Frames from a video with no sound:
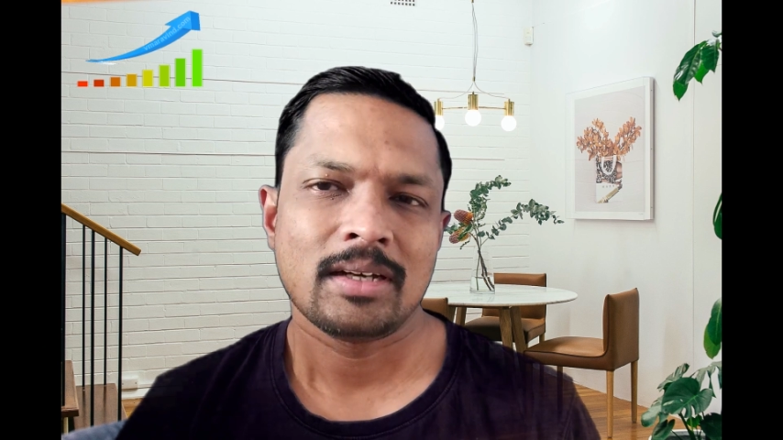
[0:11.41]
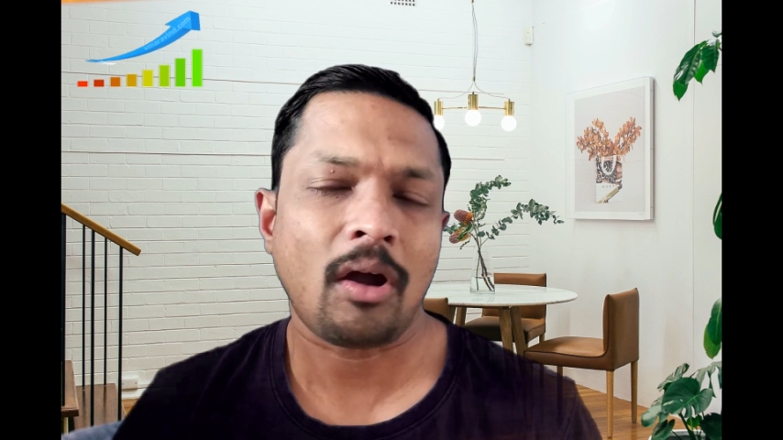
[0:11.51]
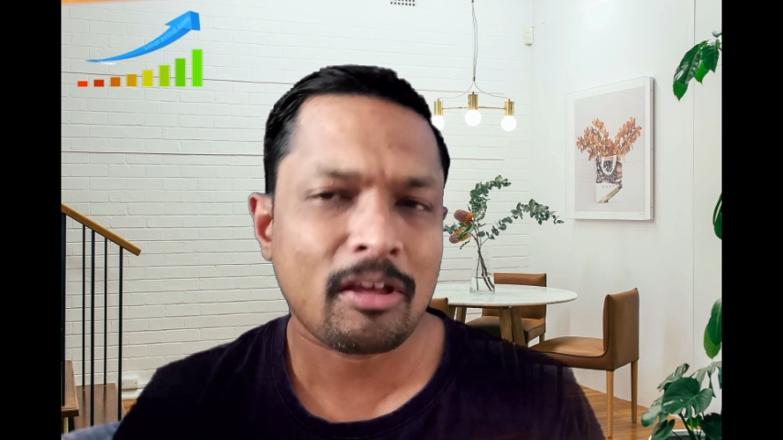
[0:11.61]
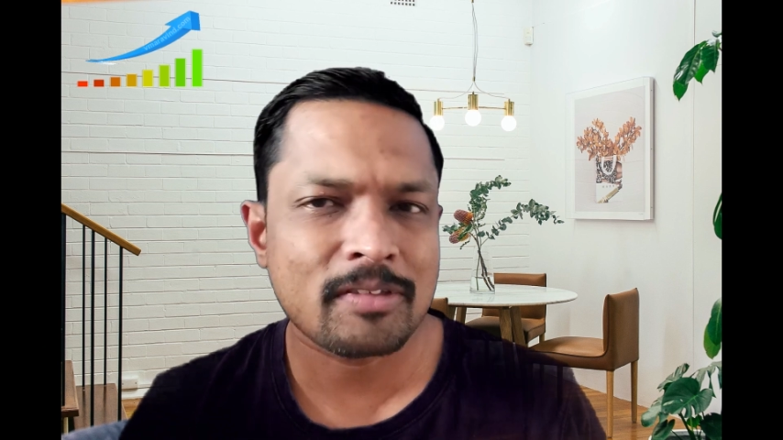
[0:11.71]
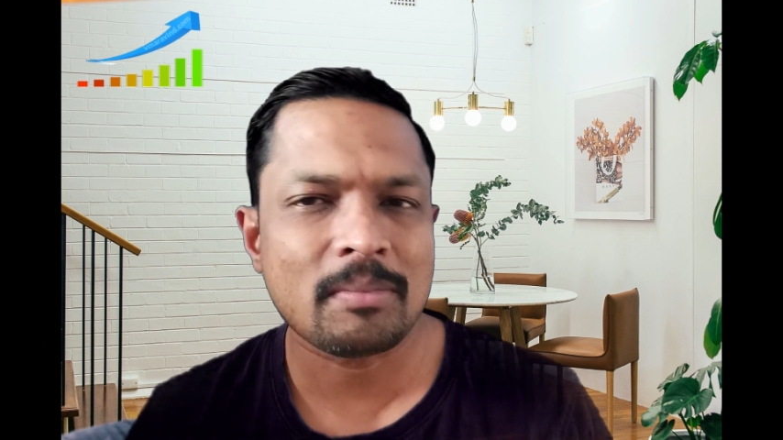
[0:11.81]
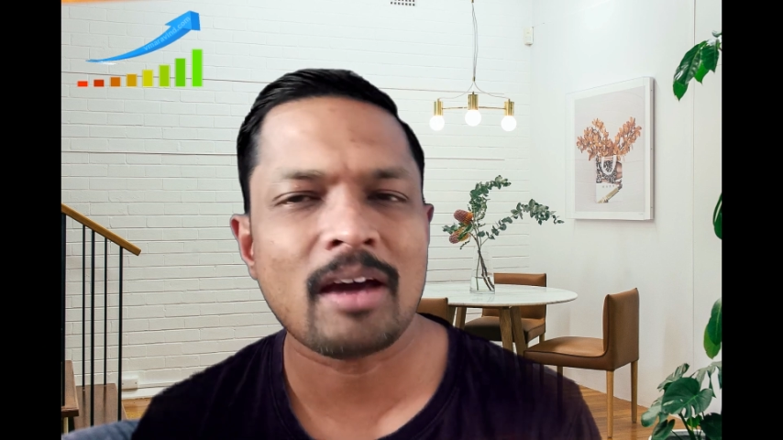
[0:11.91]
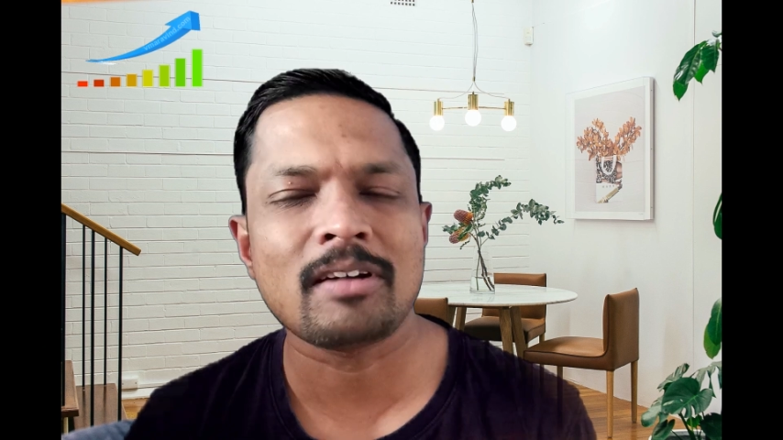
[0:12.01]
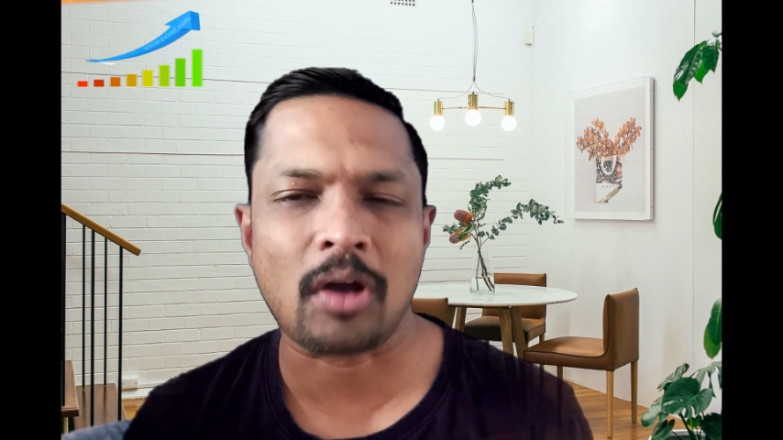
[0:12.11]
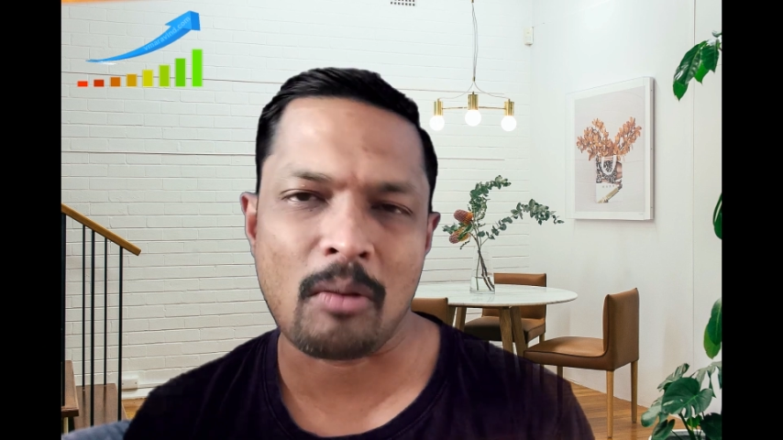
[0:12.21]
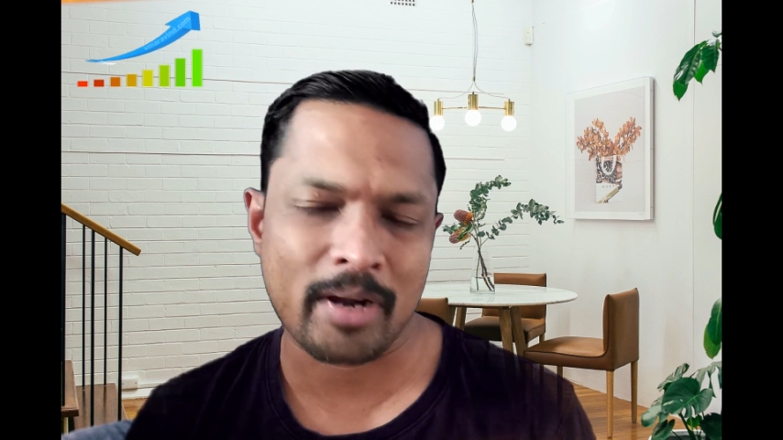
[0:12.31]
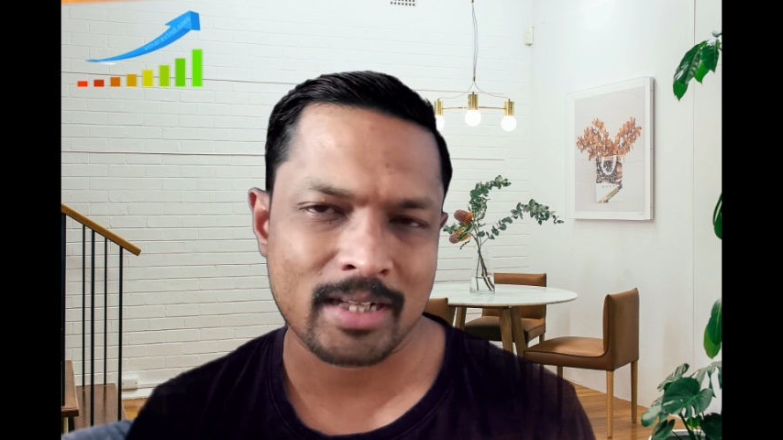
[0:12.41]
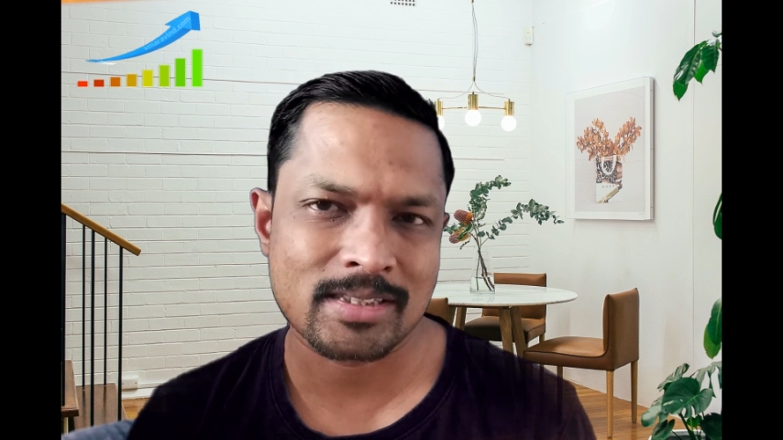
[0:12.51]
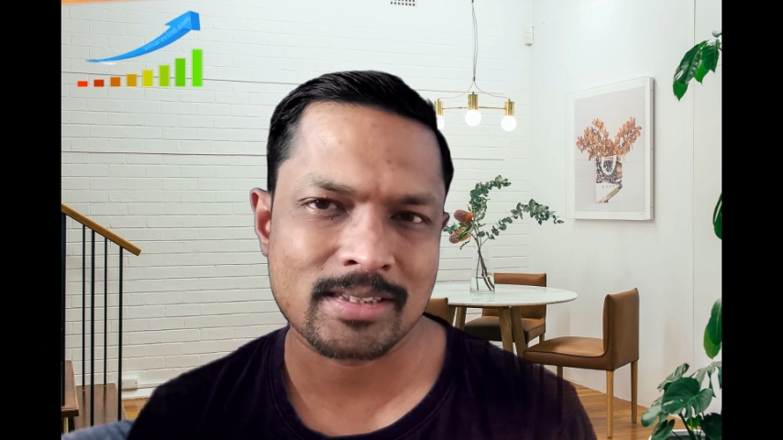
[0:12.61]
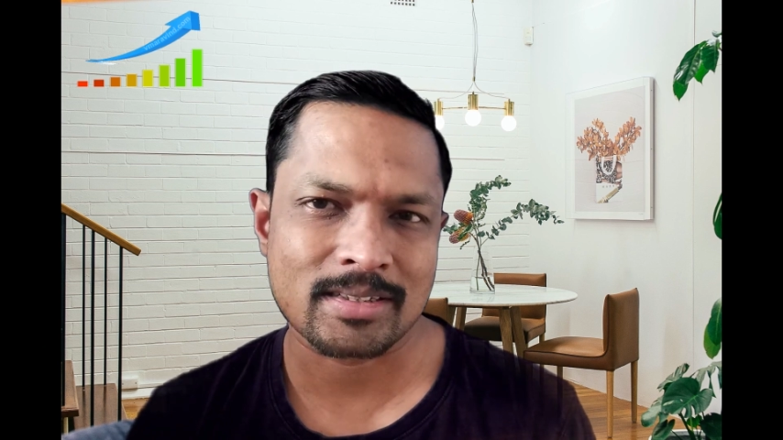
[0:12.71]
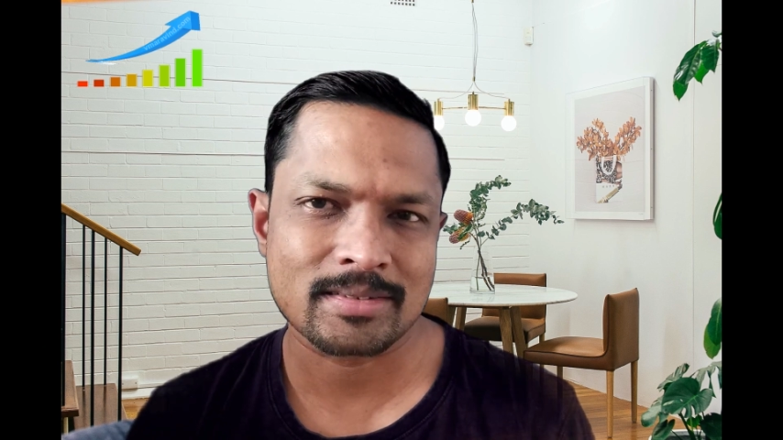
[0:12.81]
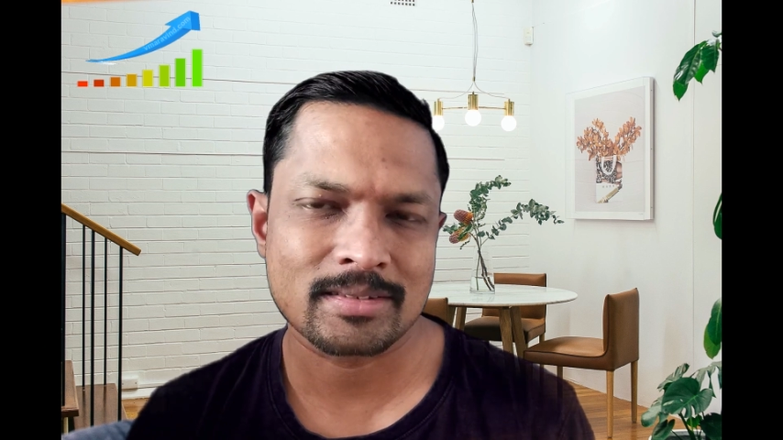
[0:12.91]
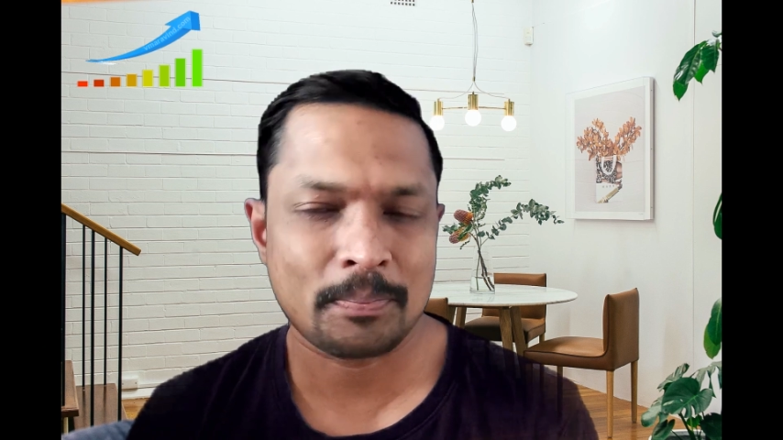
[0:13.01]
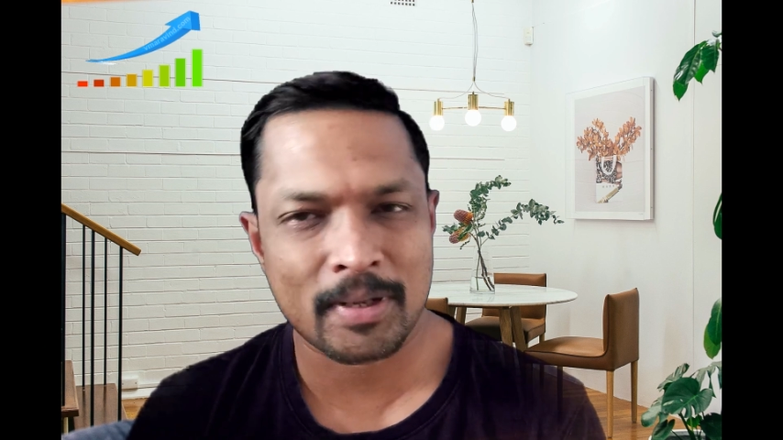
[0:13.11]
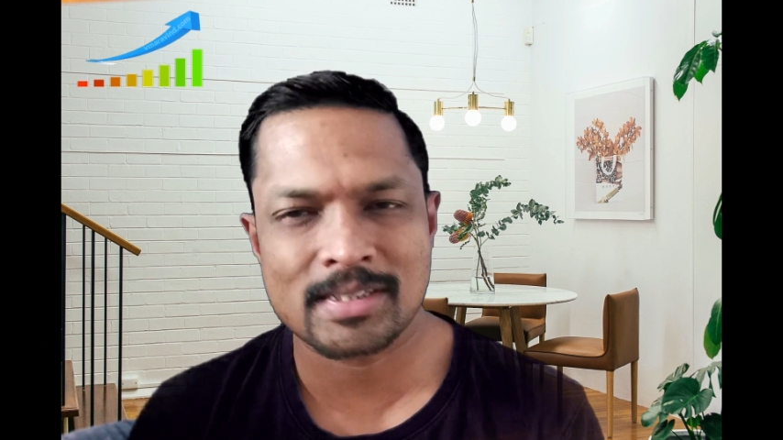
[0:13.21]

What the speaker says: All of them have a common answer: the